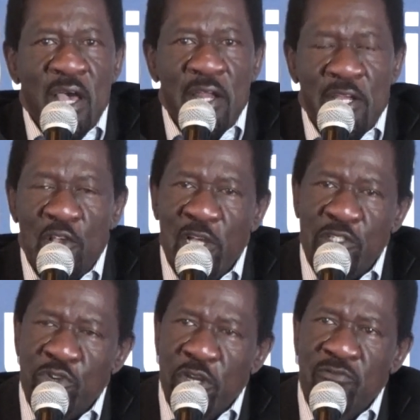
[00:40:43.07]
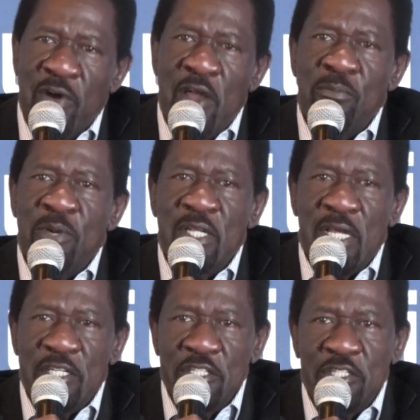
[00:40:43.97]
regulatory environment,
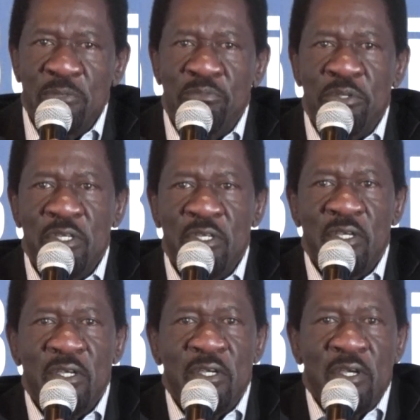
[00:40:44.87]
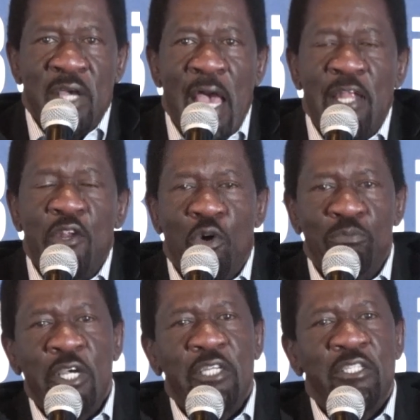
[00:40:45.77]
a DCP, and
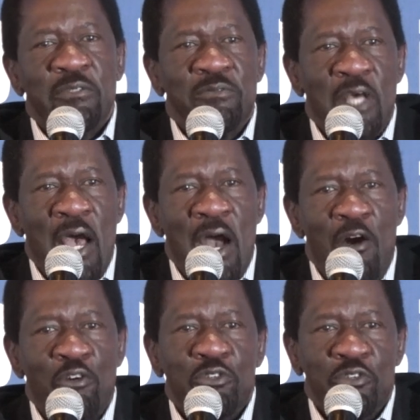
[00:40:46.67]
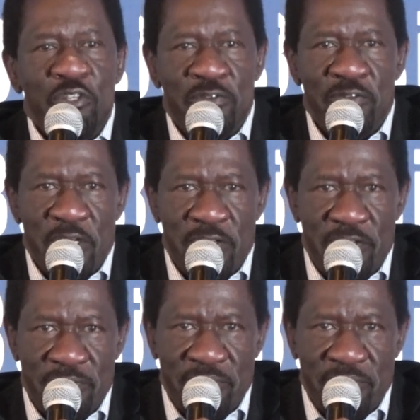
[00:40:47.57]
objectives are also different.